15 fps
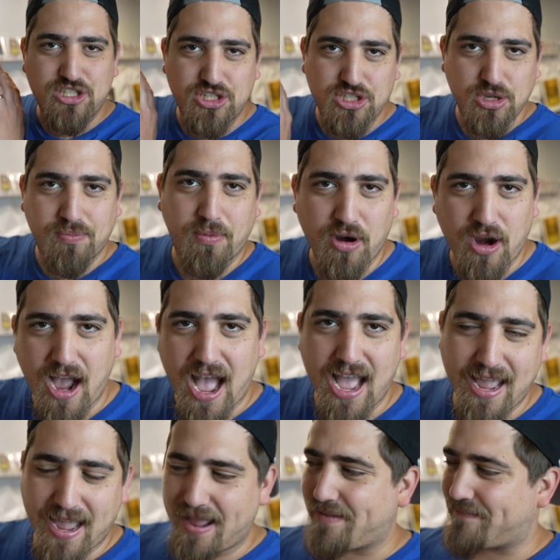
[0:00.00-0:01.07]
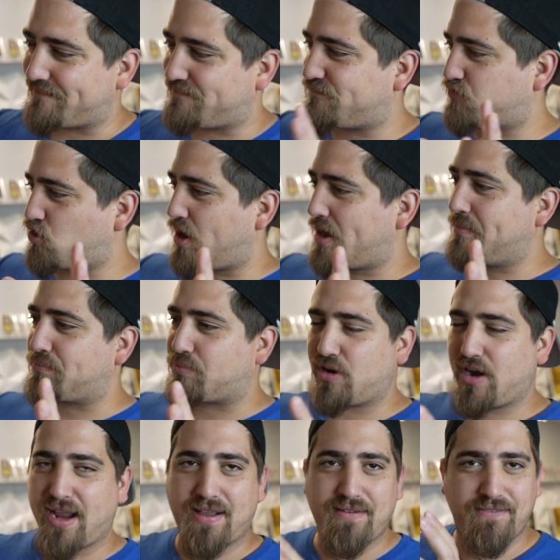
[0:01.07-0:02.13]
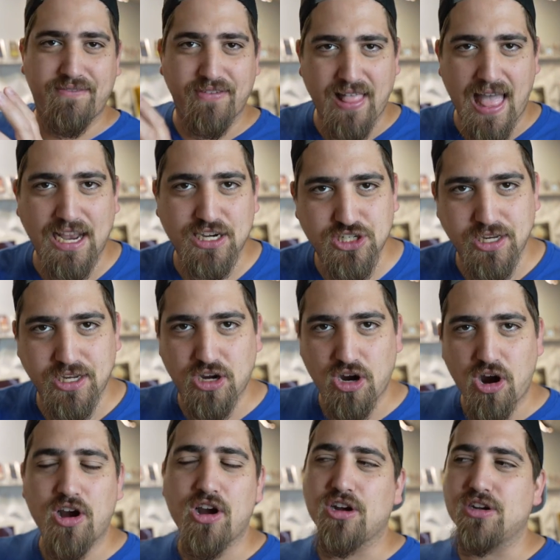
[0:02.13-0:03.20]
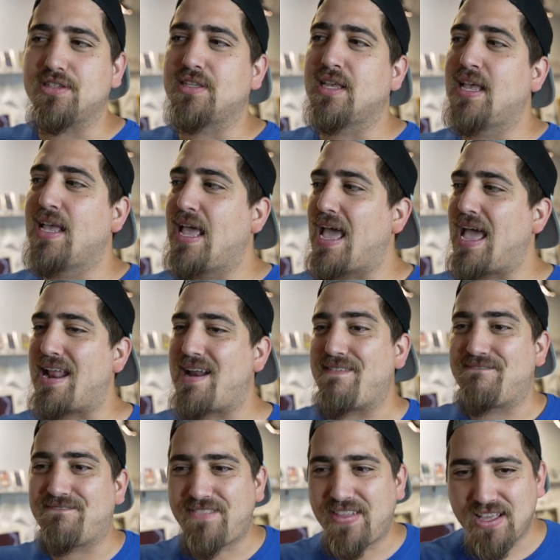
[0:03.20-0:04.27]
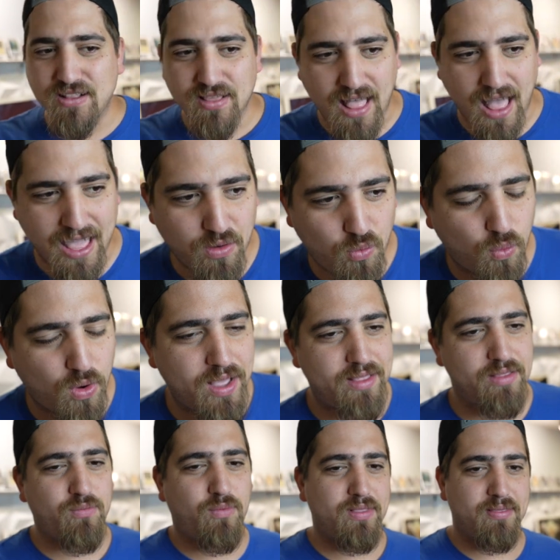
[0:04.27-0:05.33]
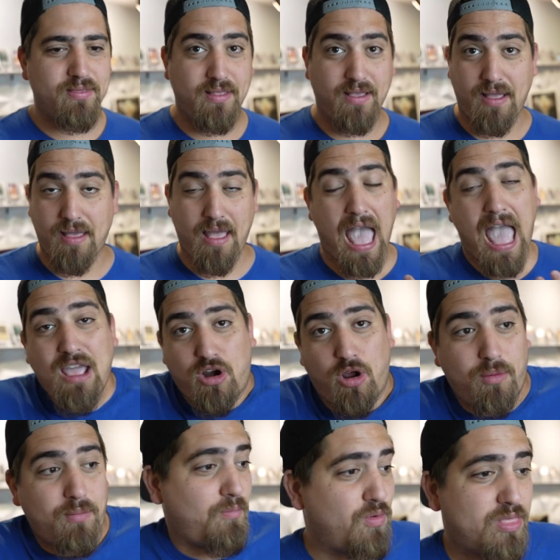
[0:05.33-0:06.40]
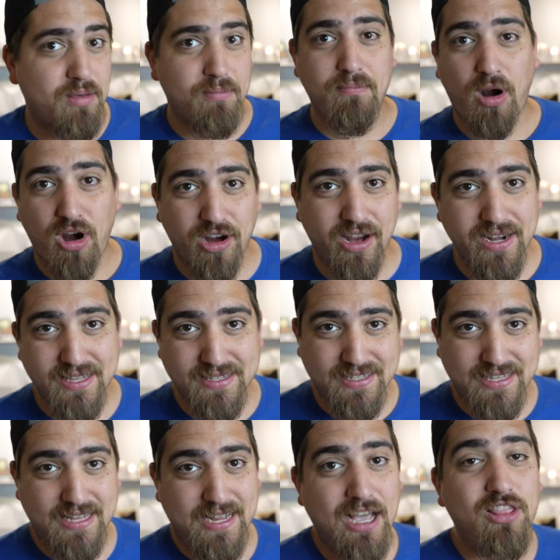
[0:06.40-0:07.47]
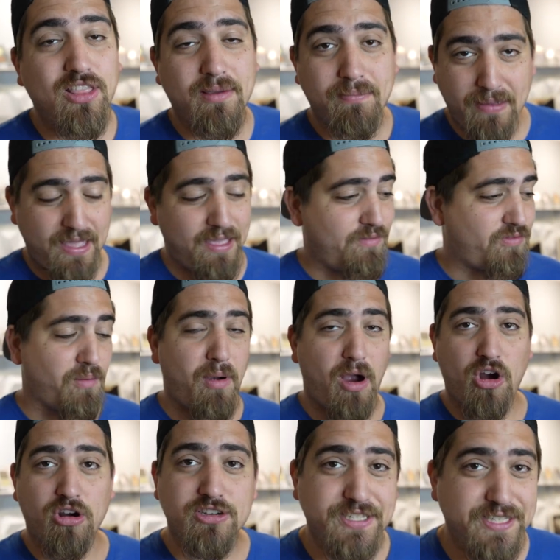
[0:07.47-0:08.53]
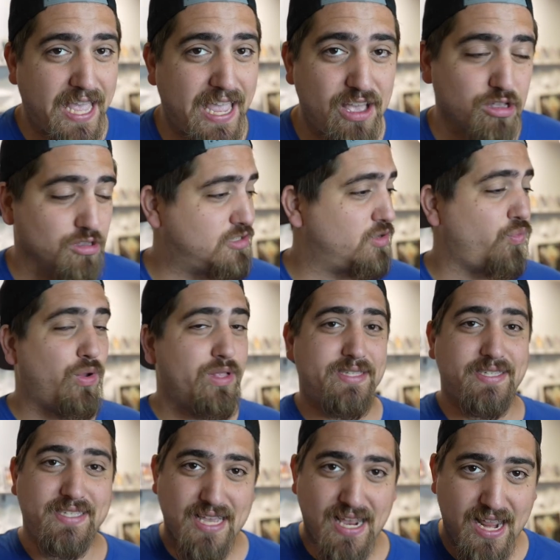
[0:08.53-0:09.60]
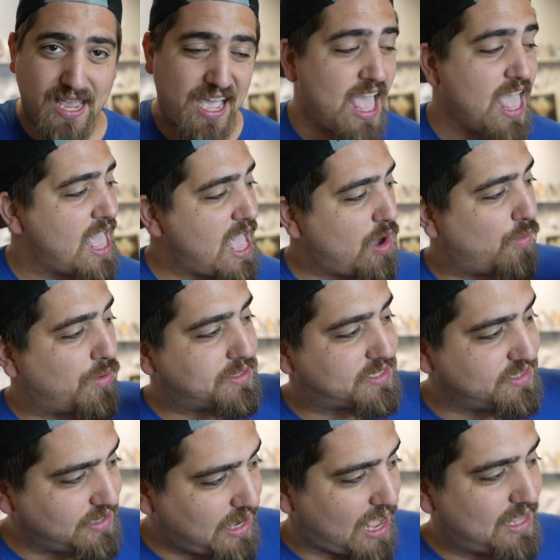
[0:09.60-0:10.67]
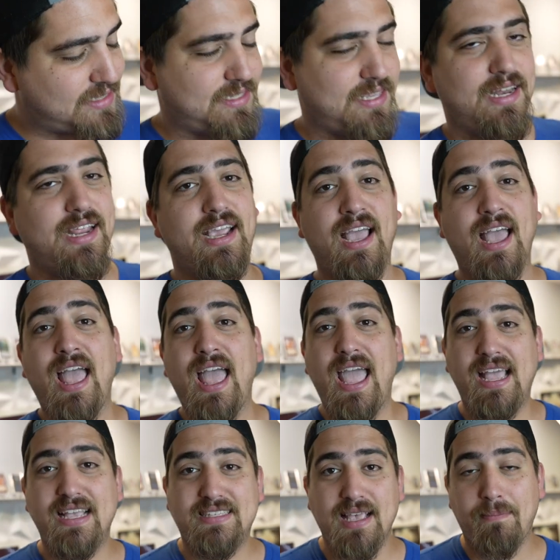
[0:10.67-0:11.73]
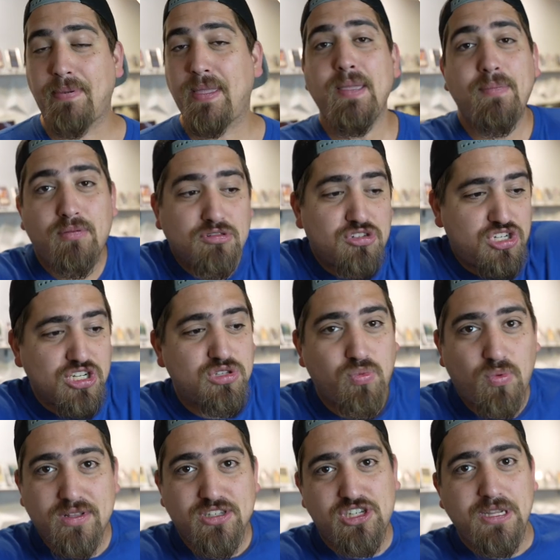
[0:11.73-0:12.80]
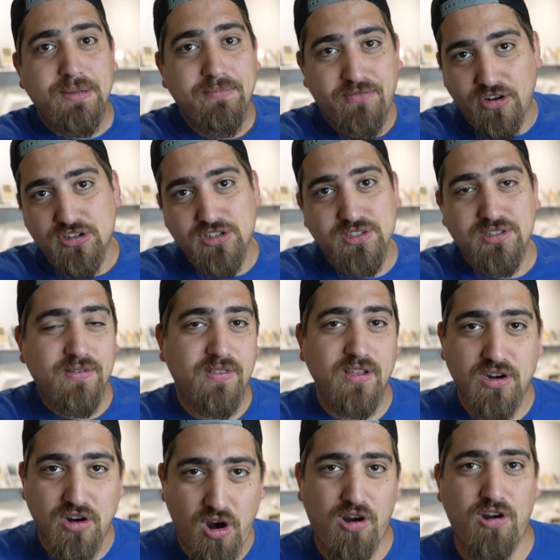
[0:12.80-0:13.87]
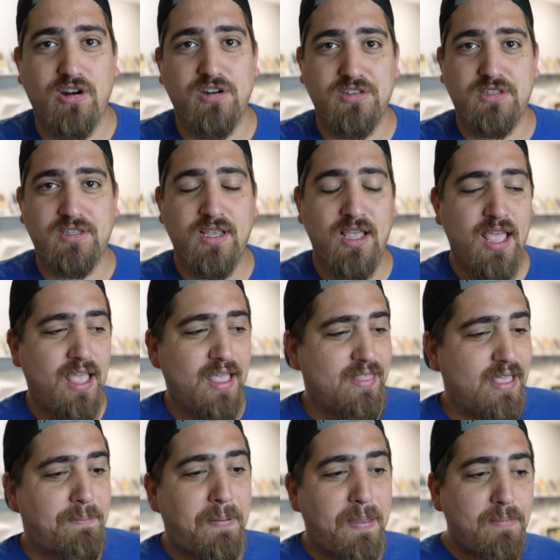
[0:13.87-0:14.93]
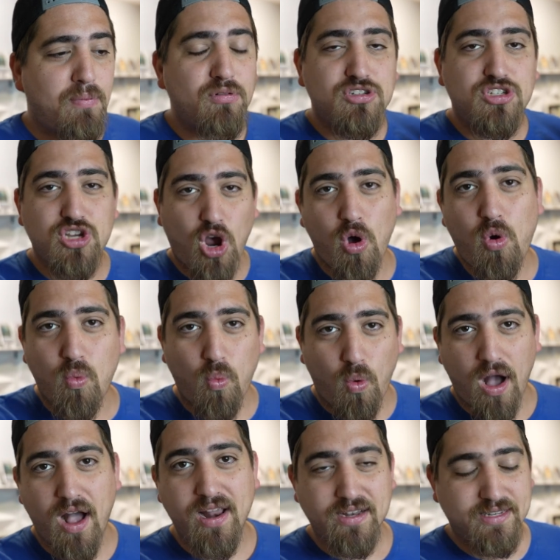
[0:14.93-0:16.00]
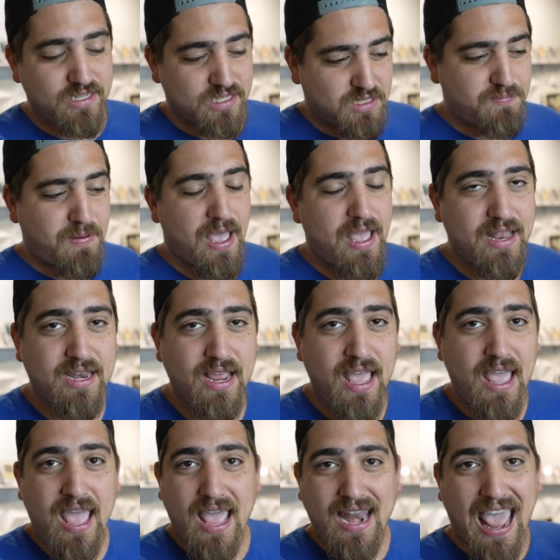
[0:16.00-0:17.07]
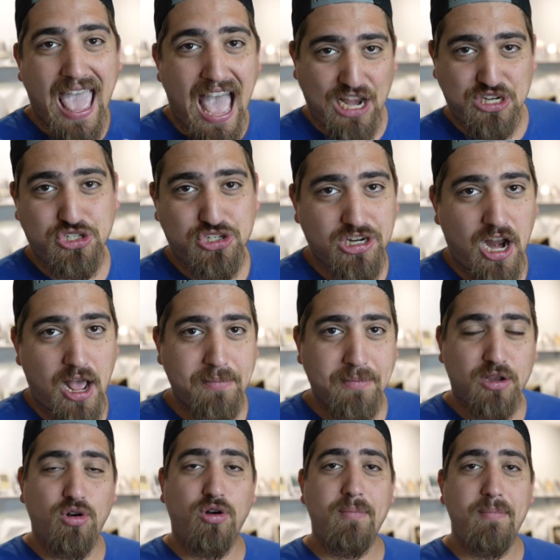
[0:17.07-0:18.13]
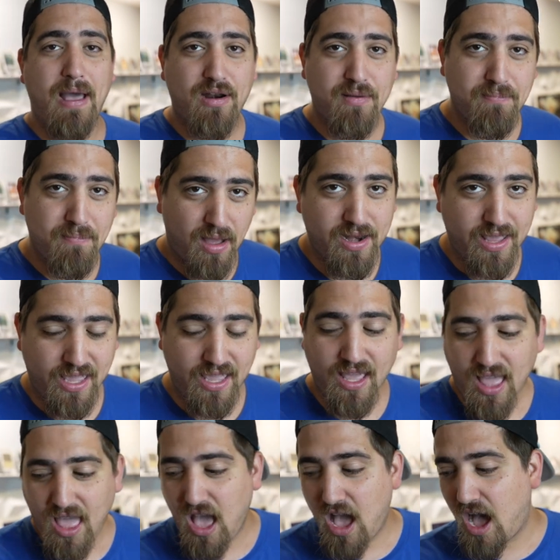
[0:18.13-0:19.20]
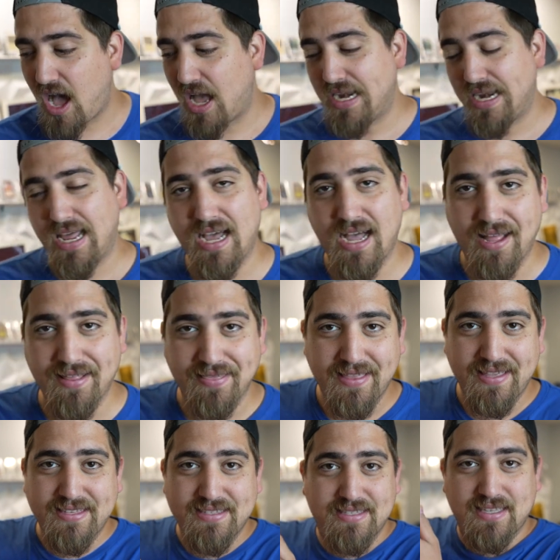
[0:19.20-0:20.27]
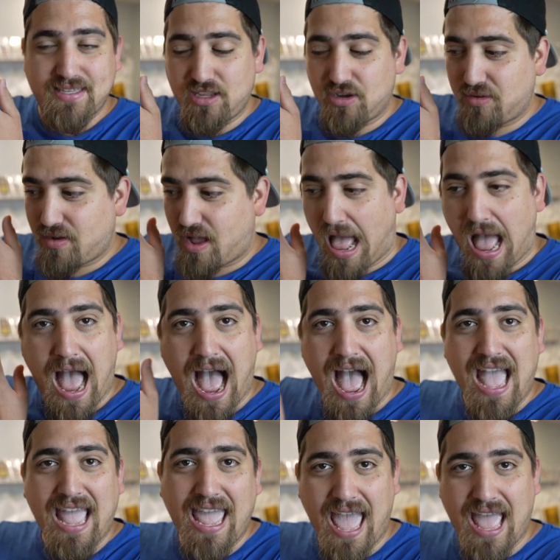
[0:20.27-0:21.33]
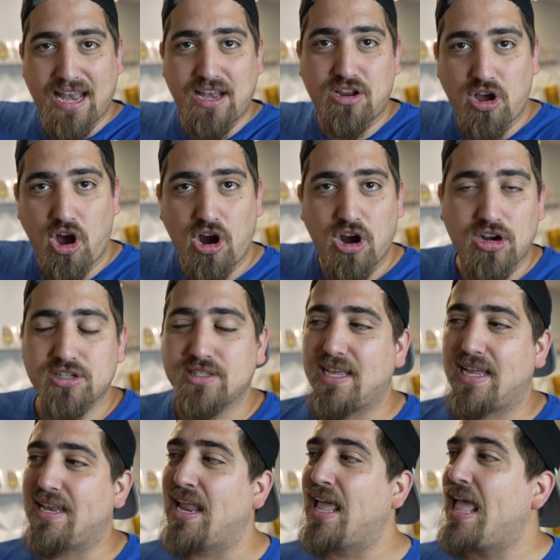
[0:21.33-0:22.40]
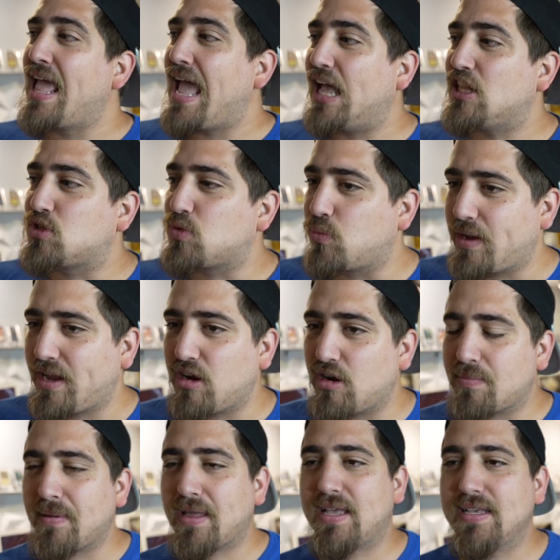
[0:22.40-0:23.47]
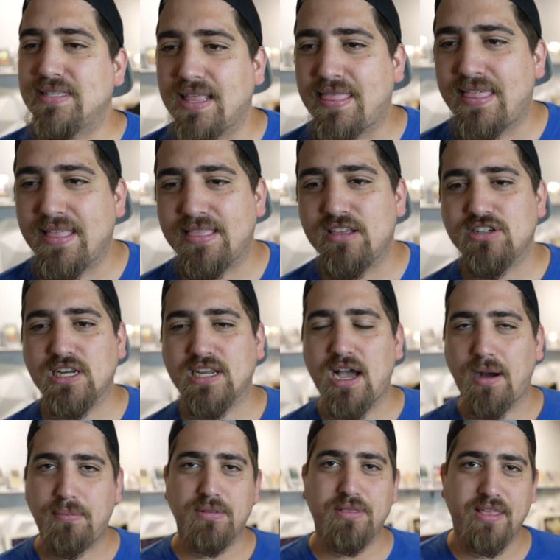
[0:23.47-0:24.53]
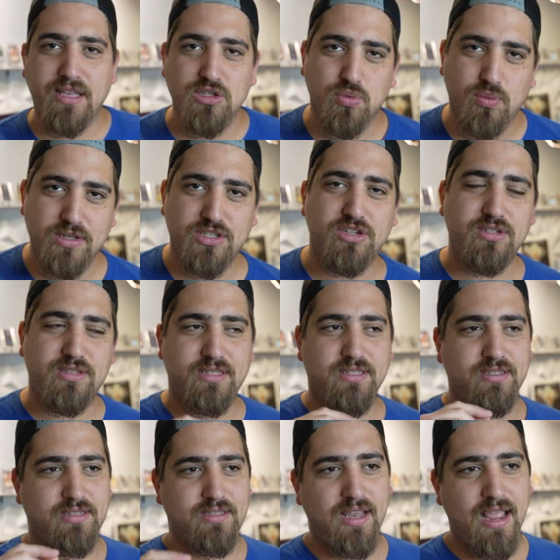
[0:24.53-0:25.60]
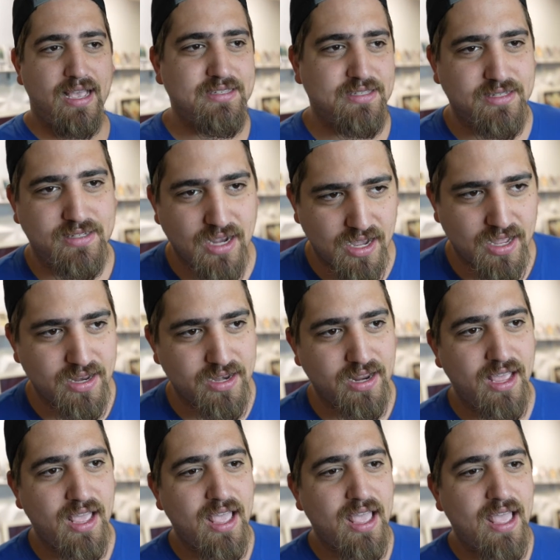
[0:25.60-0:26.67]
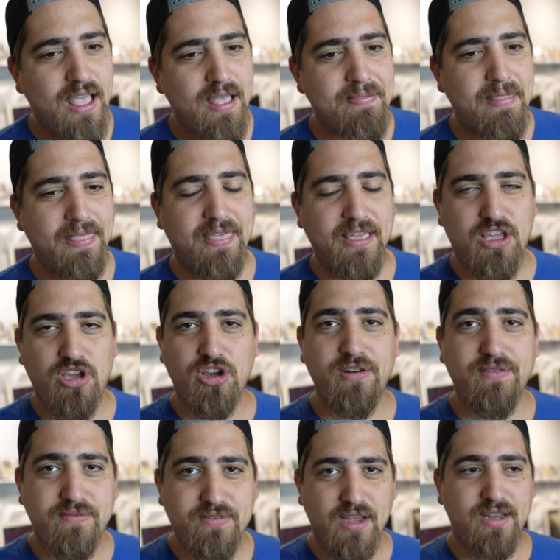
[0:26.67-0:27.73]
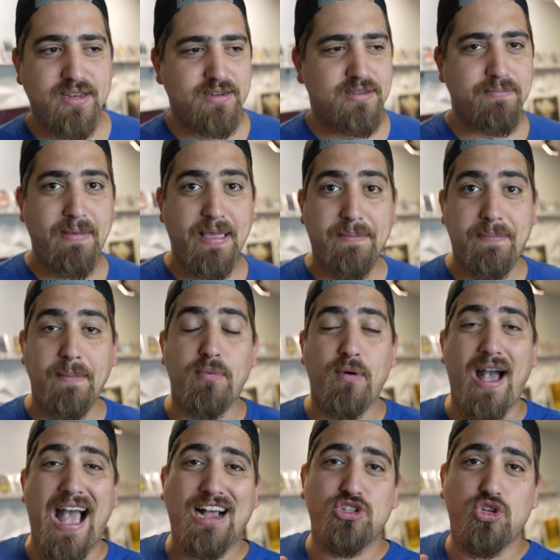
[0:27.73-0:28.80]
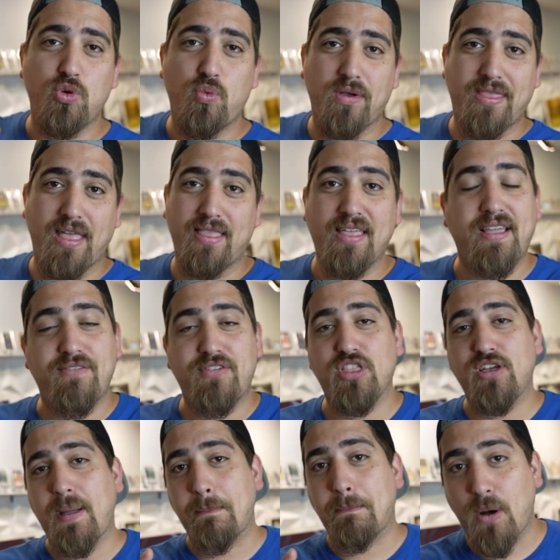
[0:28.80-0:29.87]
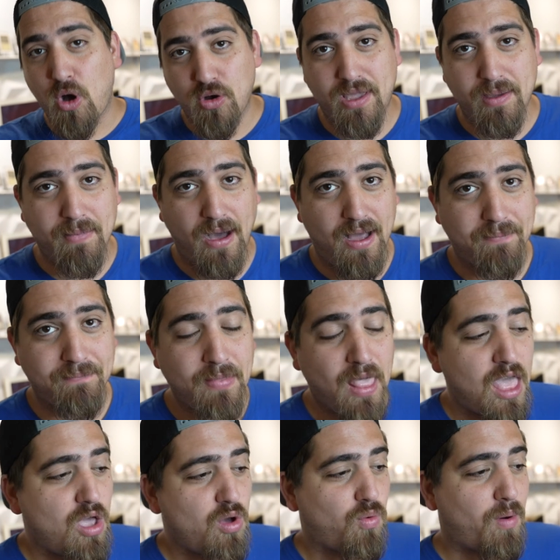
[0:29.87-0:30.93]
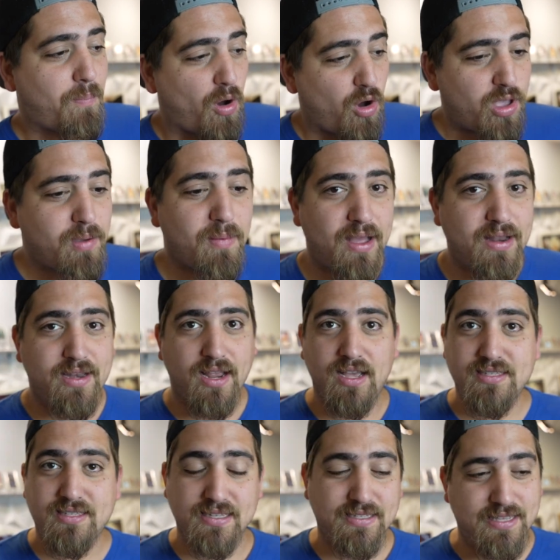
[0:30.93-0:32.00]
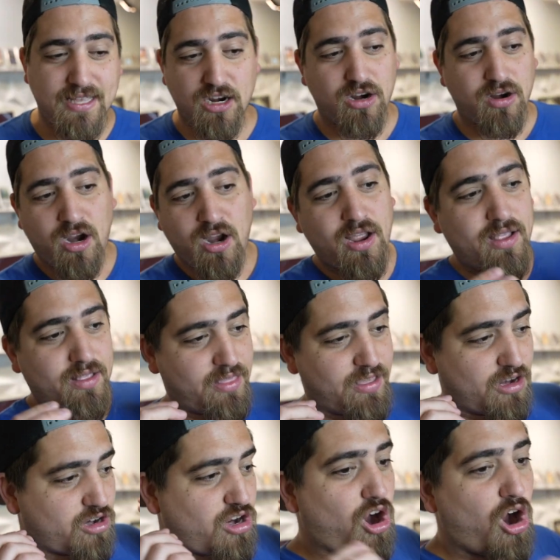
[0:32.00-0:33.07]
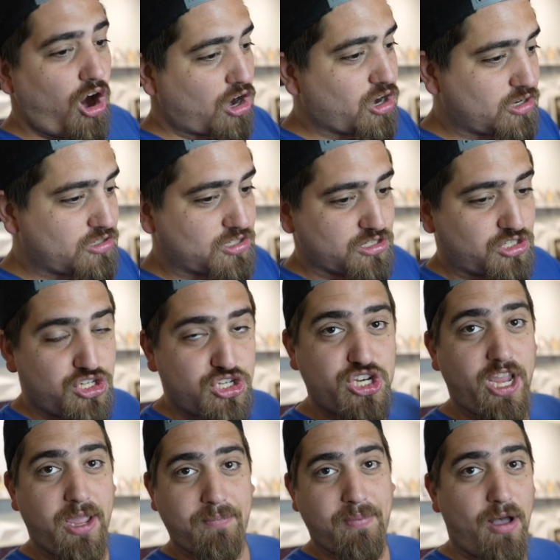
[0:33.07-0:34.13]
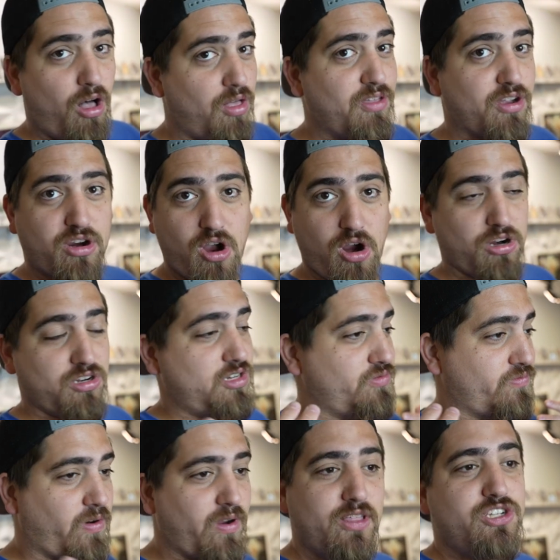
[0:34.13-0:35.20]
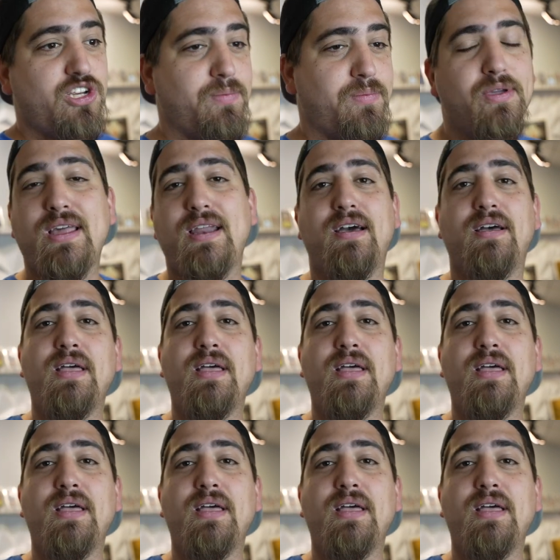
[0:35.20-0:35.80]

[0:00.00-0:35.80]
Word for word: super high-end frame break flashy cards, and I feel like what the market is telling me from our sales and what's sitting and what's not sitting is that people just want cheap versions of their cards. Like, people don't want to spend an astronomical amount of money on these, you know, high-end cards. And it's weird because I think there's a couple things Wizards has done that they could have done to make people actually want that. Like, if you look at Pokemon, what Pokemon does is their cards are cheap. All their cards are really cheap. You get